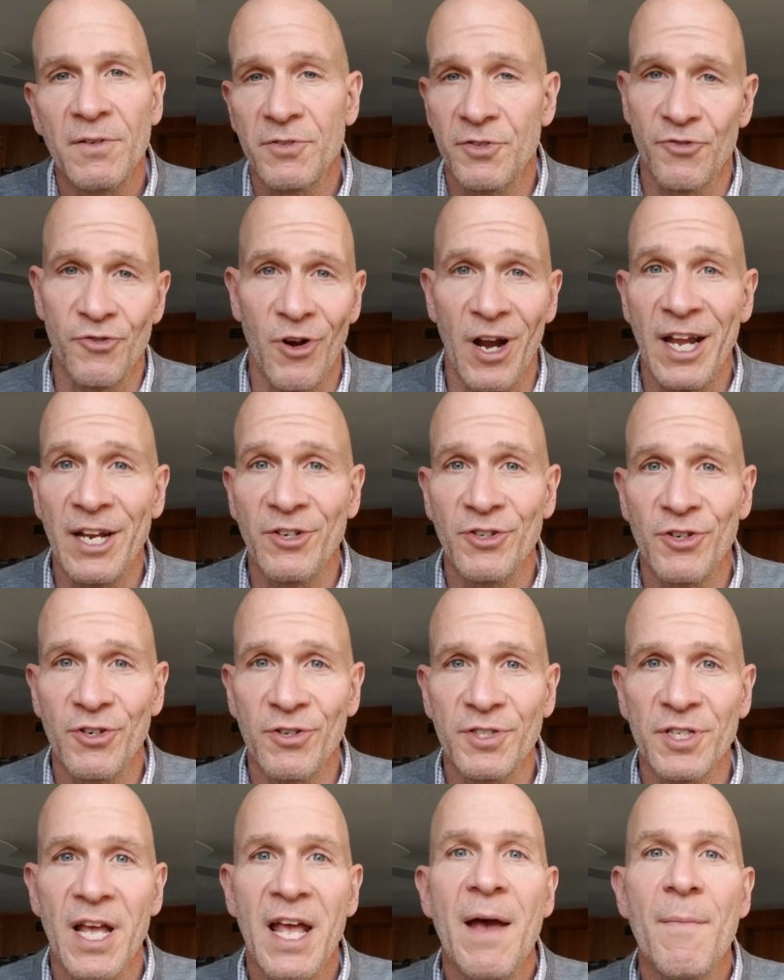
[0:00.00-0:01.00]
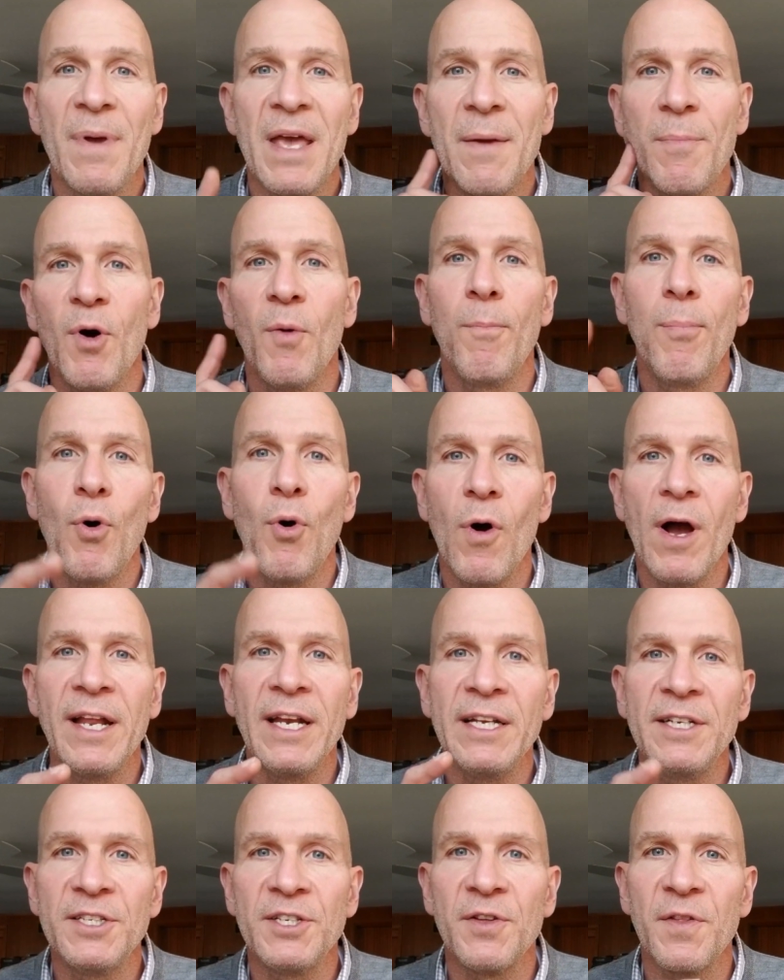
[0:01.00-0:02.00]
Strangers, people
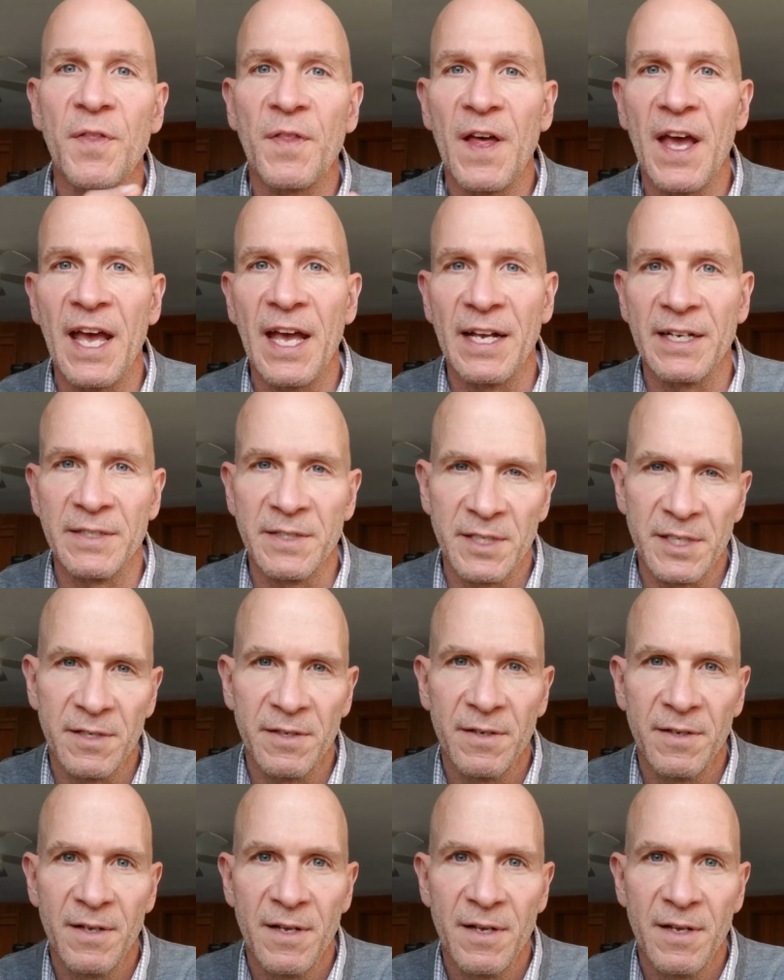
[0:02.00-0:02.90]
pointed to things